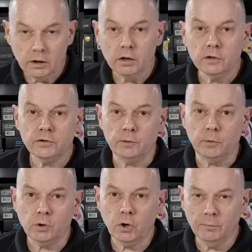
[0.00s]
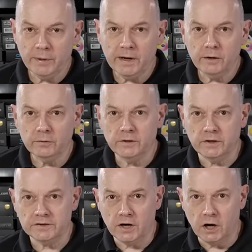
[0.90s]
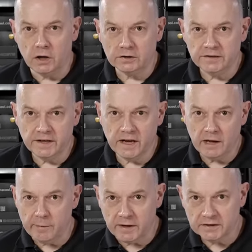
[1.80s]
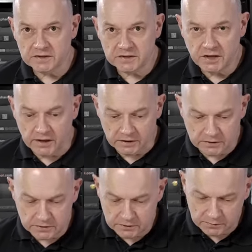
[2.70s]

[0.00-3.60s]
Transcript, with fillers: Thermal compound is Arctic MX6